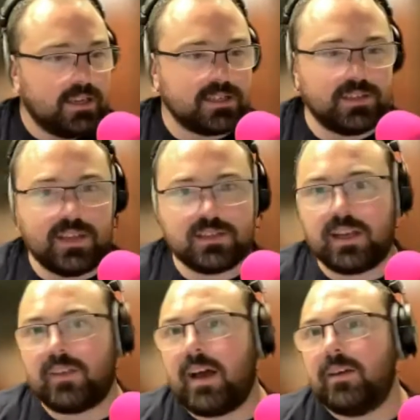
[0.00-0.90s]
So things
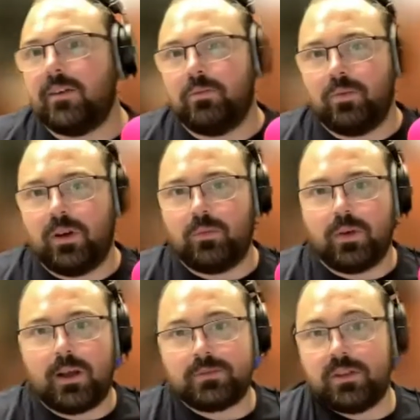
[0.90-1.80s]
like that
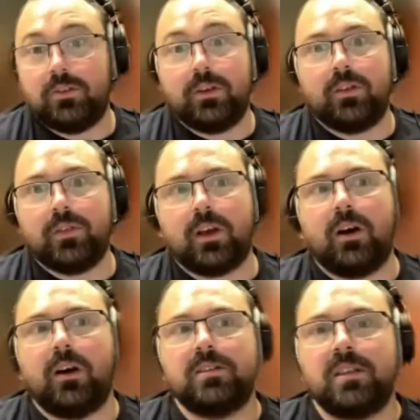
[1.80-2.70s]
were absolutely on the
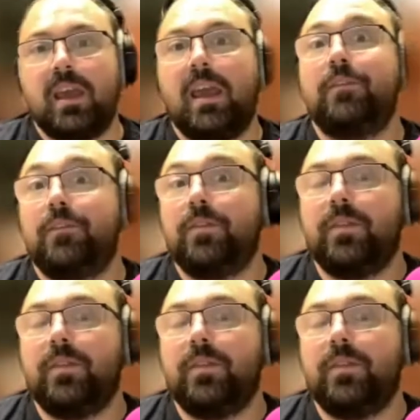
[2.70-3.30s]
cards if